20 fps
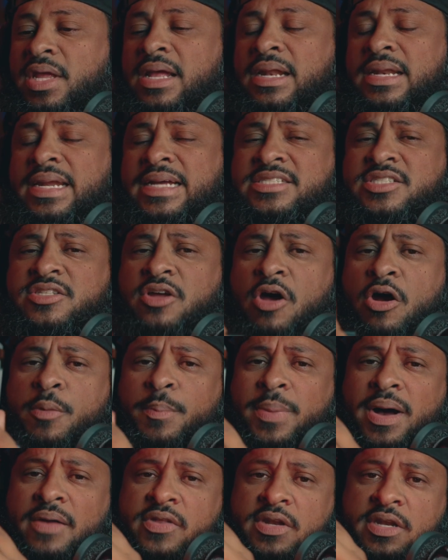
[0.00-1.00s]
Let's talk
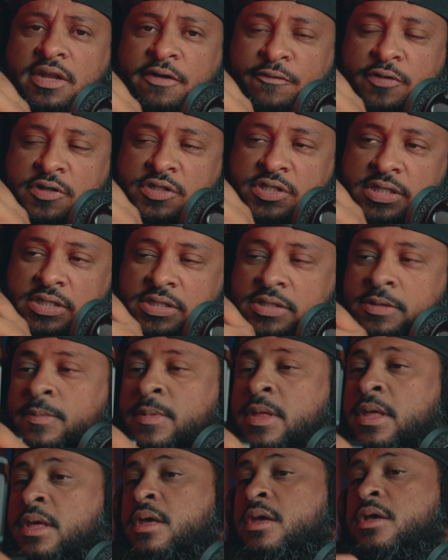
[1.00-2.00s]
about the differences.
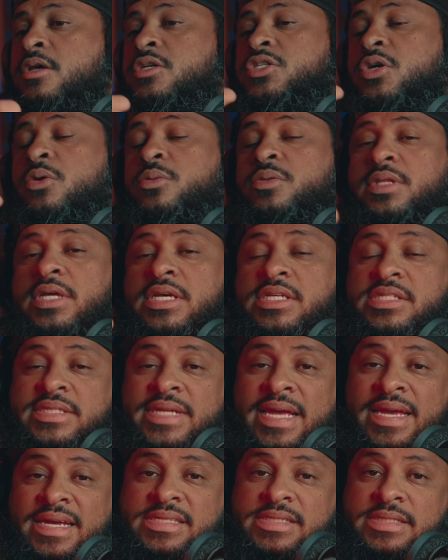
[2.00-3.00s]
So this
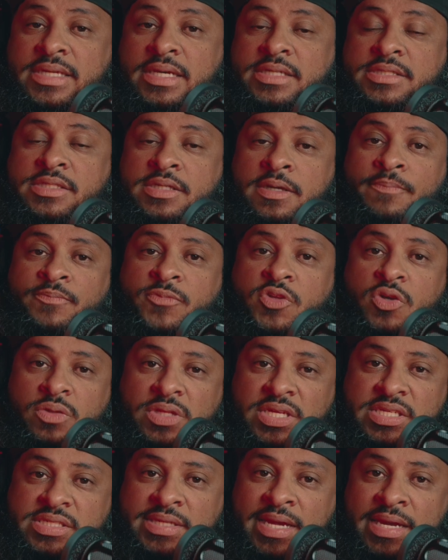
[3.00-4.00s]
Tank 6
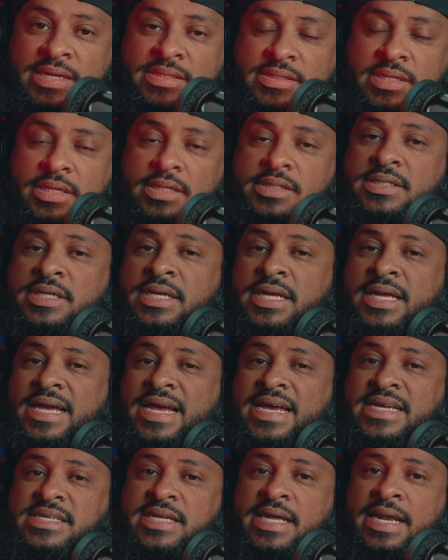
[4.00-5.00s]

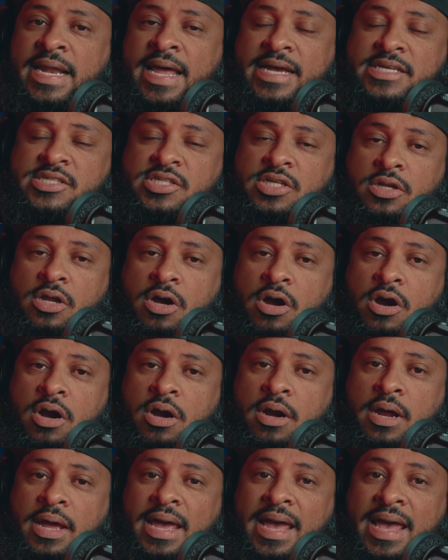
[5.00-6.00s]
is an
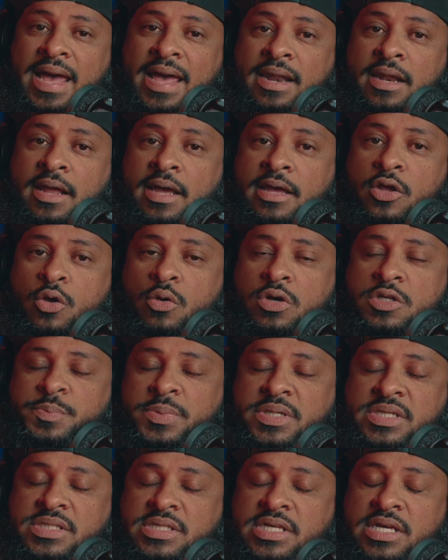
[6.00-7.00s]
XLR and a
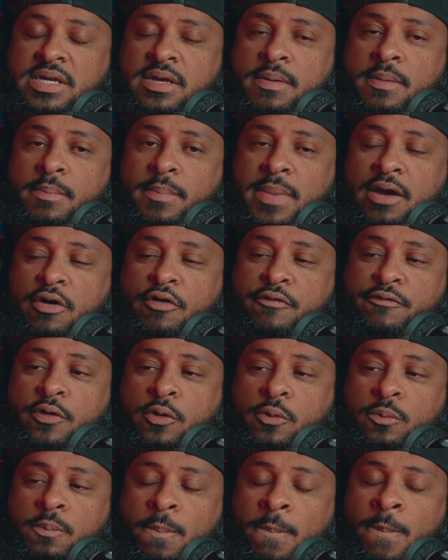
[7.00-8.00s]
USB-C
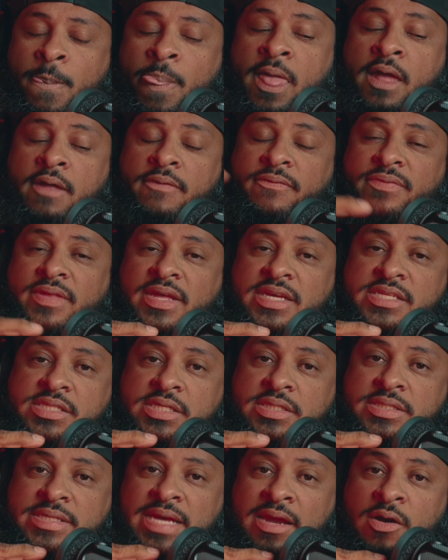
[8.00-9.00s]
microphone.
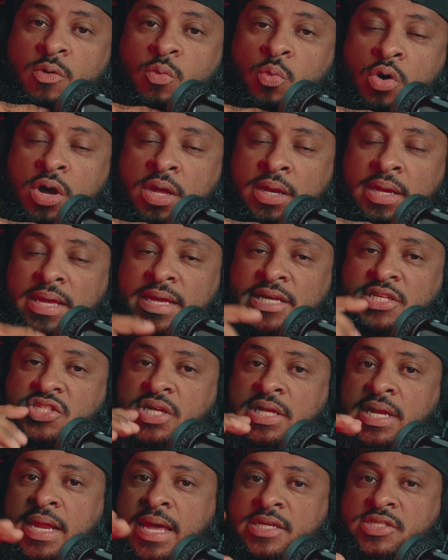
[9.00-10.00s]
This Tank 1 is
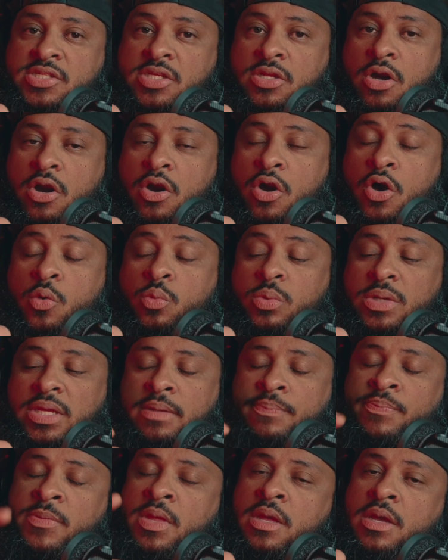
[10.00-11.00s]
an XLR
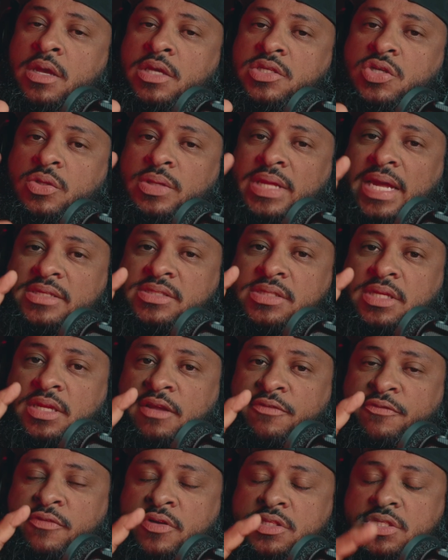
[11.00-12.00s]
only, so that's the
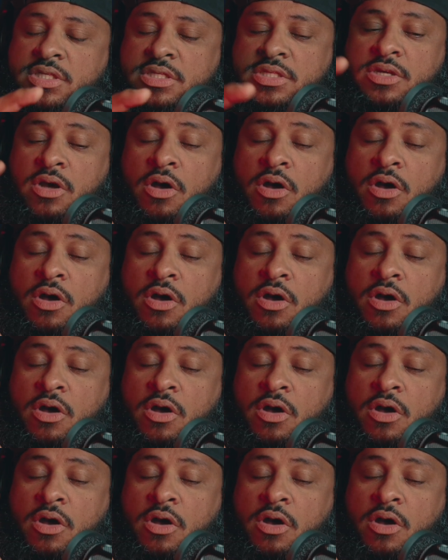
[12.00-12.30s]
differences.